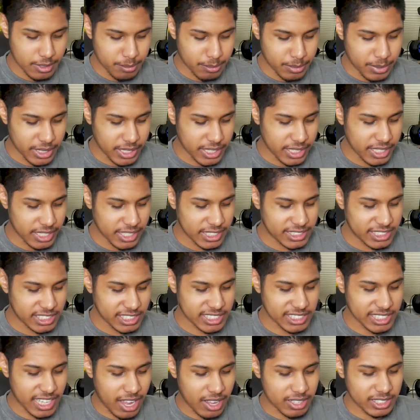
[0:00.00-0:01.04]
but it's
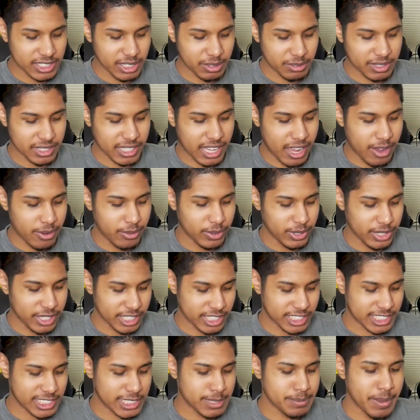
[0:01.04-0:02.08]
just not something I would
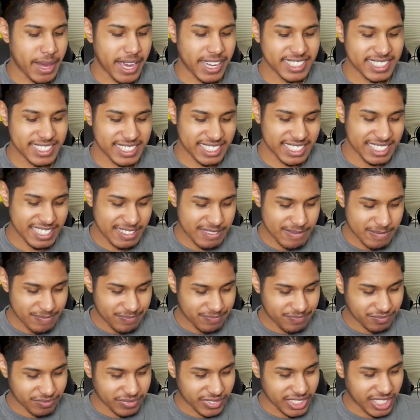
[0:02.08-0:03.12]
expect.
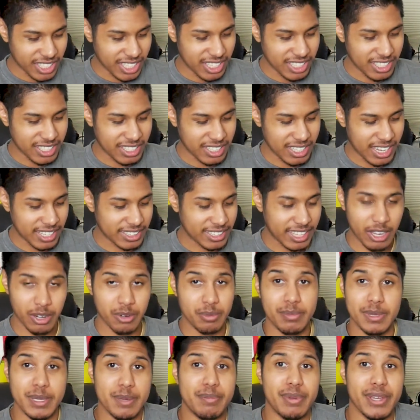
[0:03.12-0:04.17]
Uh, I thought it
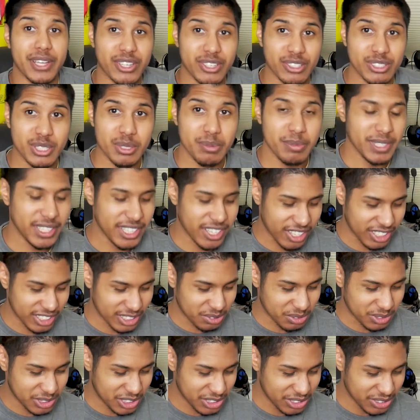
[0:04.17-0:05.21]
would be bigger to be
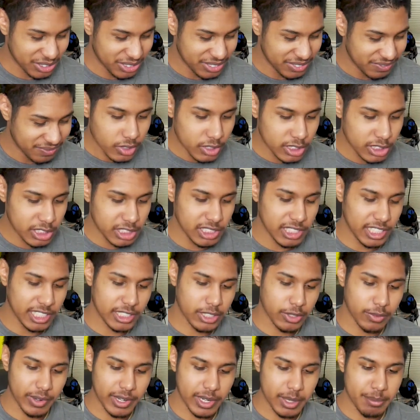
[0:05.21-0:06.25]
honest with you. You see like
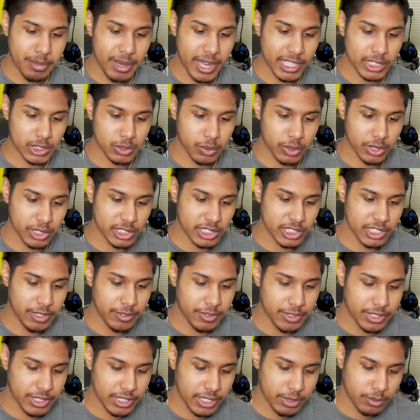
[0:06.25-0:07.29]
the random patchworks and
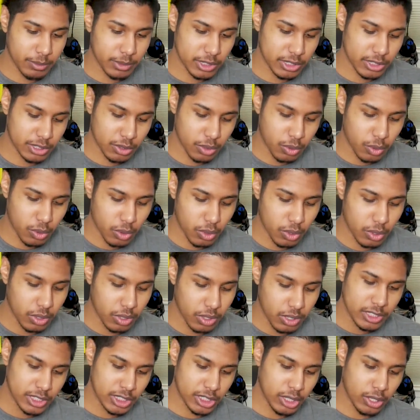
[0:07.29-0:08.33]
everything, which is cool.
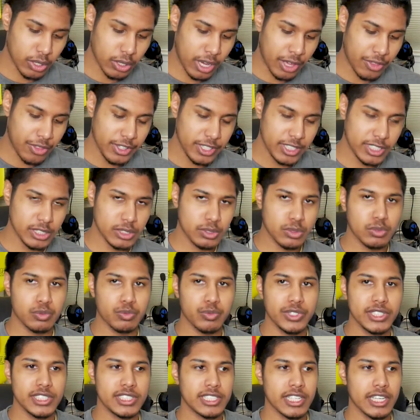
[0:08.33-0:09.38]
So I think this
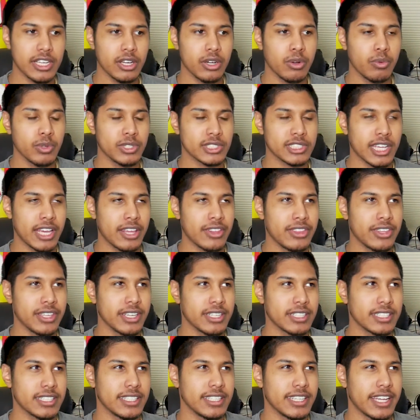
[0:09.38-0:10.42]
retail was I
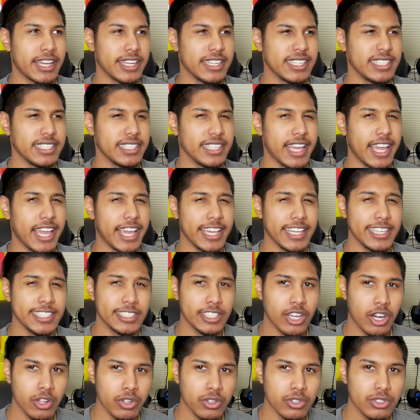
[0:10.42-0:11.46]
think
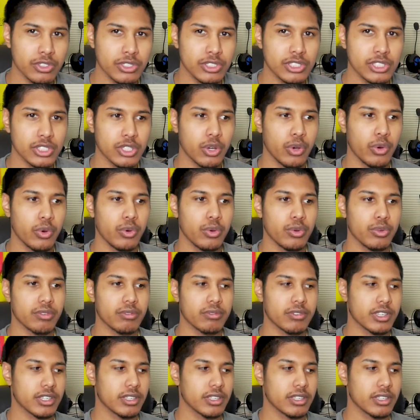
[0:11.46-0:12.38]
$98. So